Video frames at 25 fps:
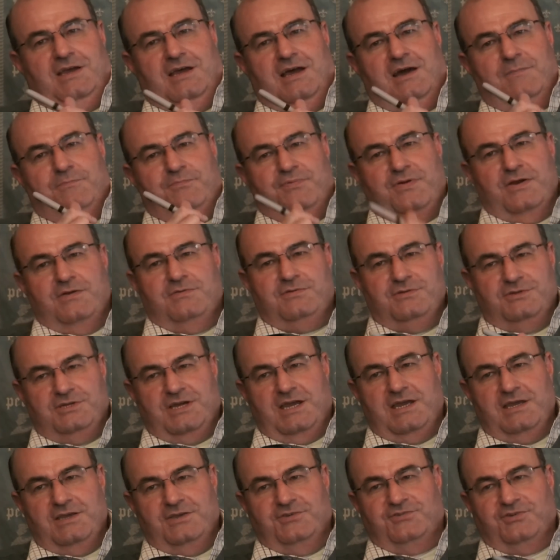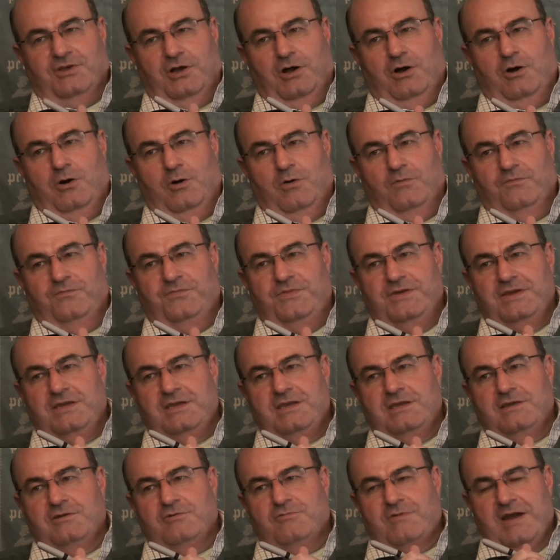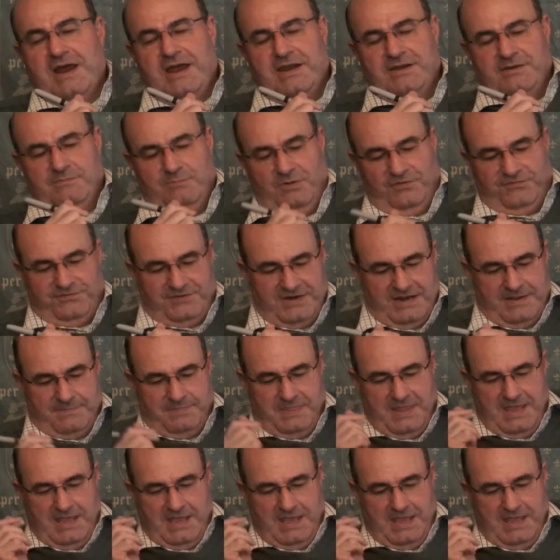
are proteges of the Grand Mufti.